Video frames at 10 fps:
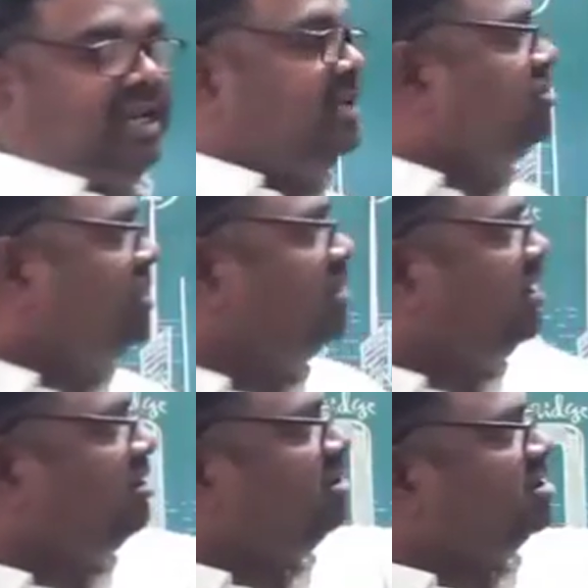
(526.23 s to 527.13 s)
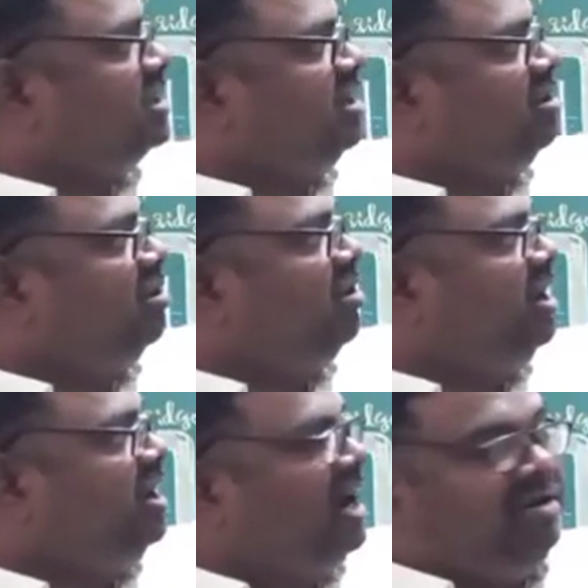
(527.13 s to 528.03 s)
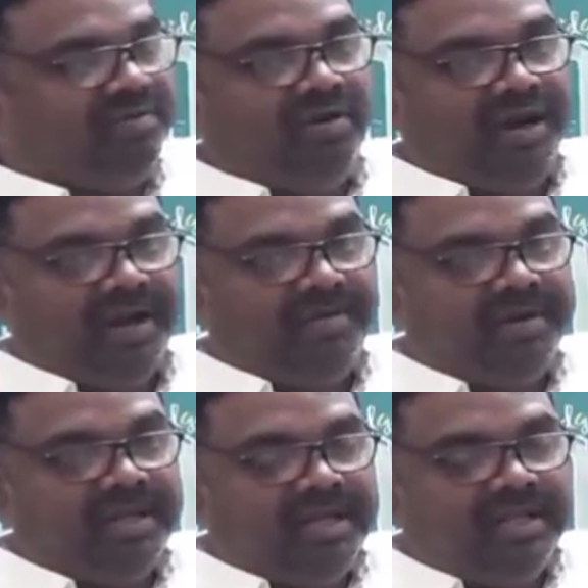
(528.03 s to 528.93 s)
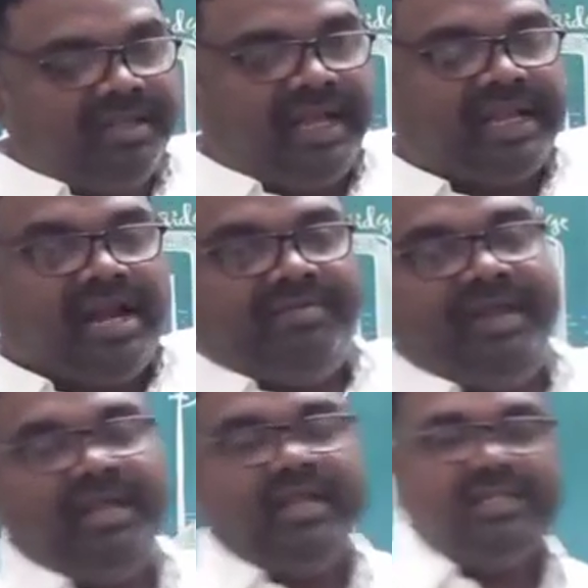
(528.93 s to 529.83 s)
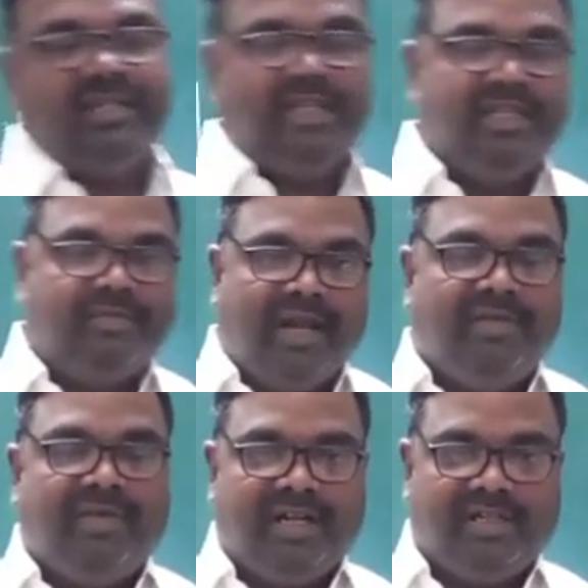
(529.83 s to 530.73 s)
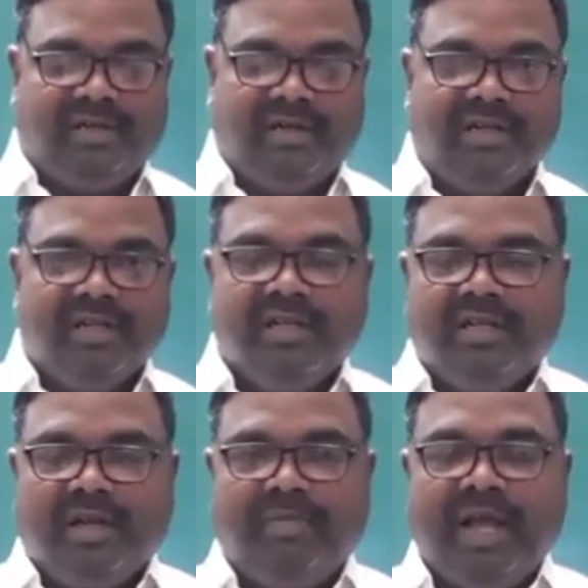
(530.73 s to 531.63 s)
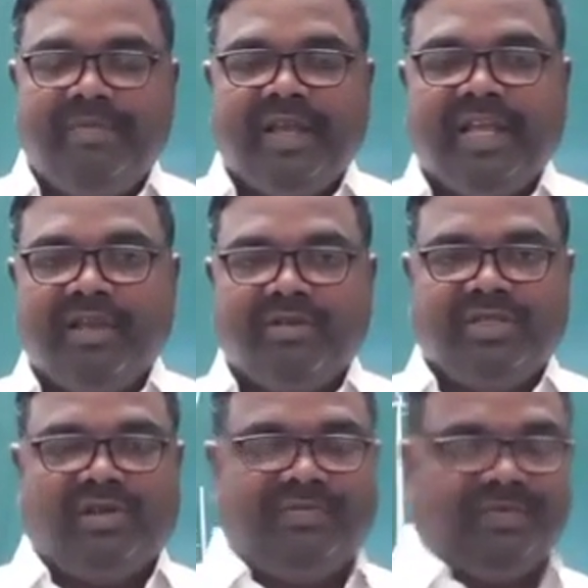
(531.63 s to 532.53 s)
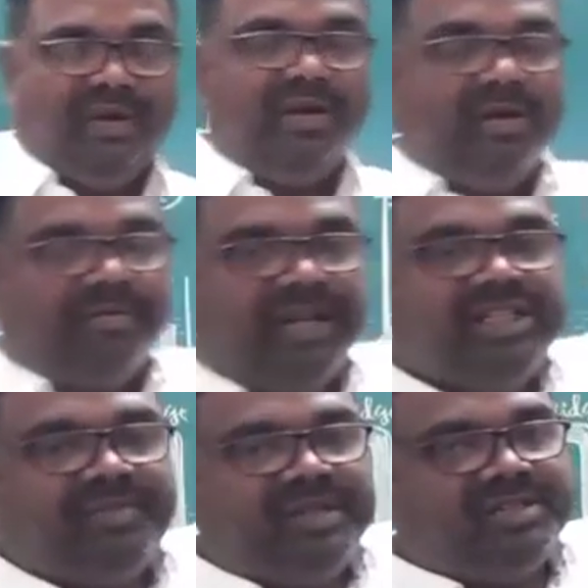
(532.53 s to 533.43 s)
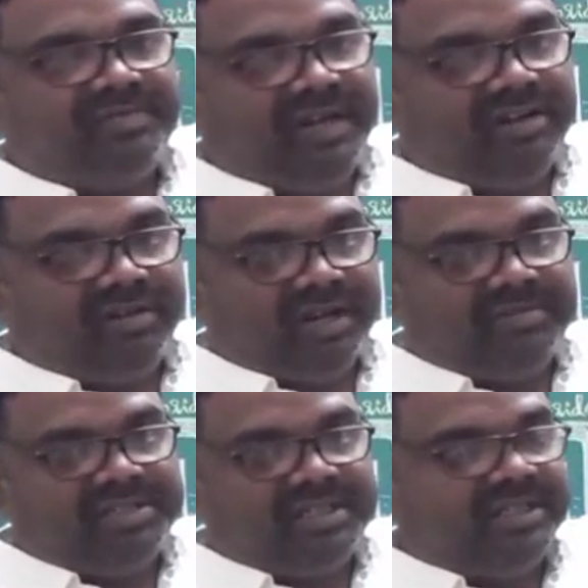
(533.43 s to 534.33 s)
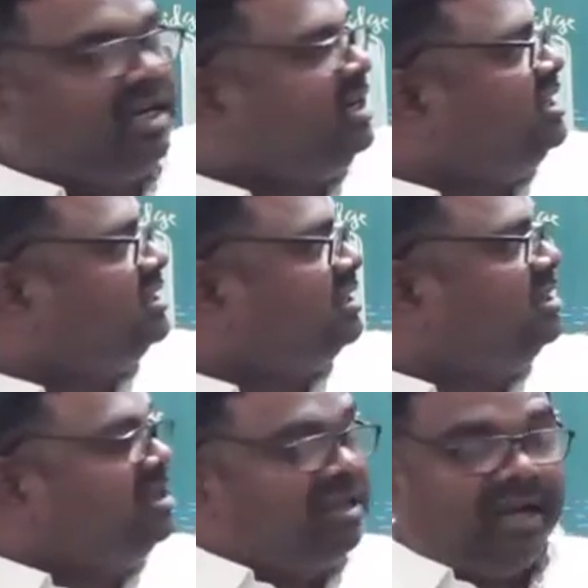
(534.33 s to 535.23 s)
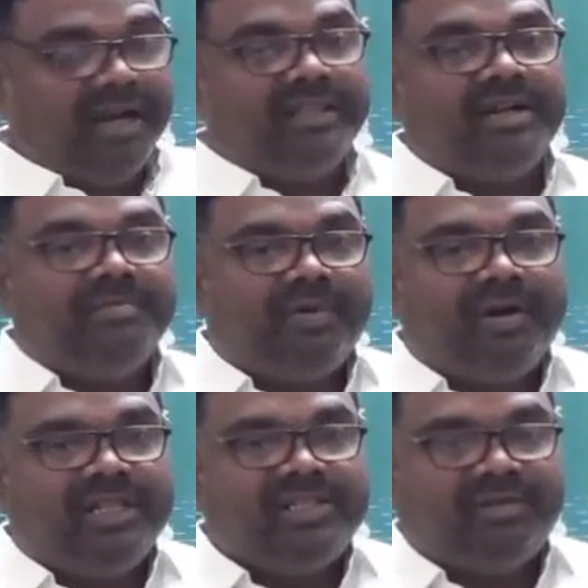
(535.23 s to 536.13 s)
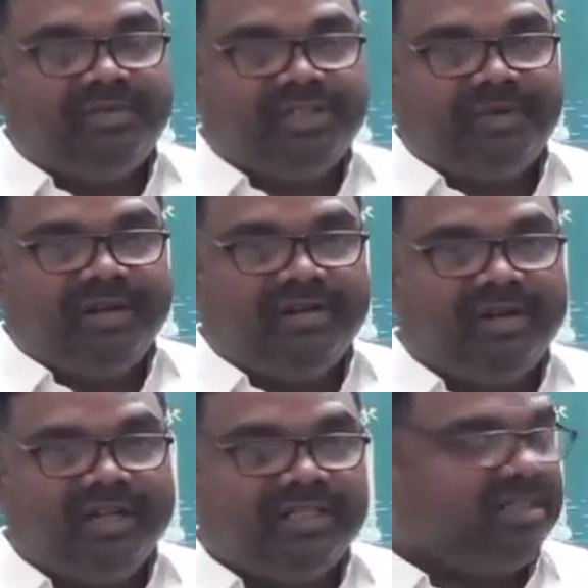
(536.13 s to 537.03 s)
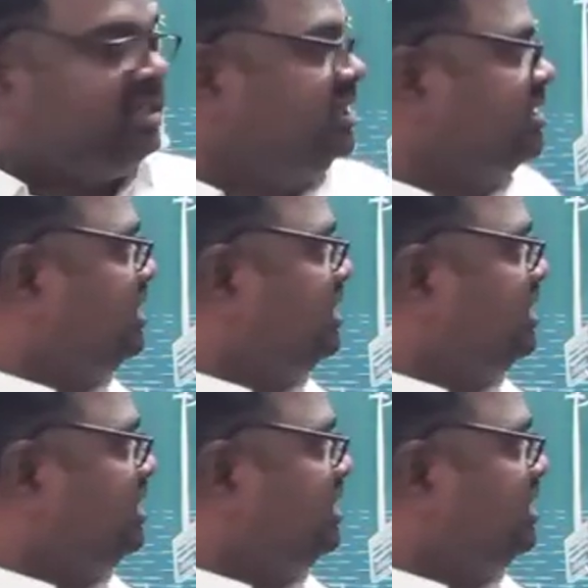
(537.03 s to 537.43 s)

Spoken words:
like sodium hydroxide, chlorine and fluorine. They can be, it is manufactured by making use of principles of electrochemistry. That is another importance of this particular, it is